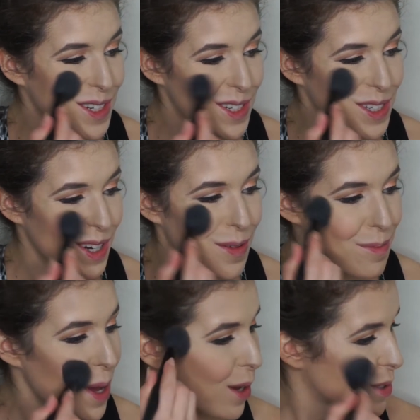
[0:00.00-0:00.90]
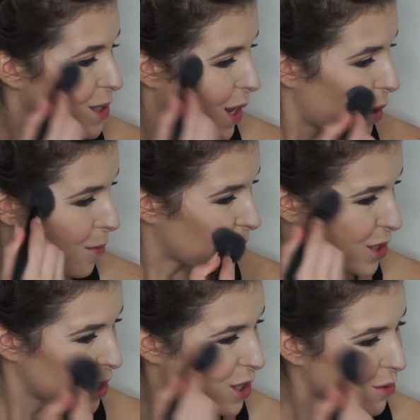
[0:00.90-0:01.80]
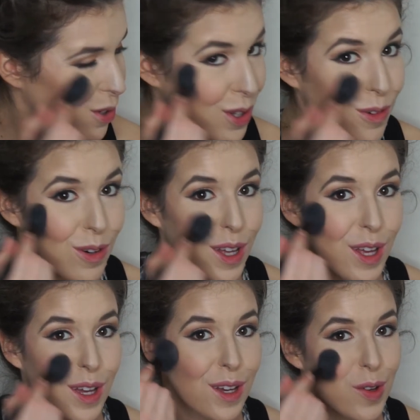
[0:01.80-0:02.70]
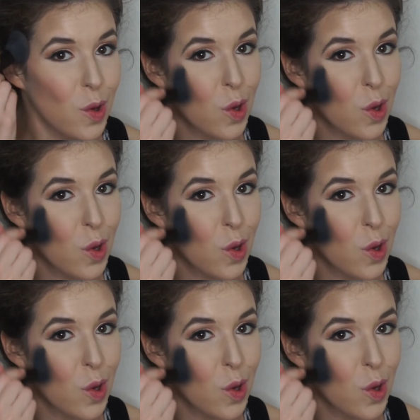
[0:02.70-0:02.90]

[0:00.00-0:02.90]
Just gonna pounce that on my cheeks really quick,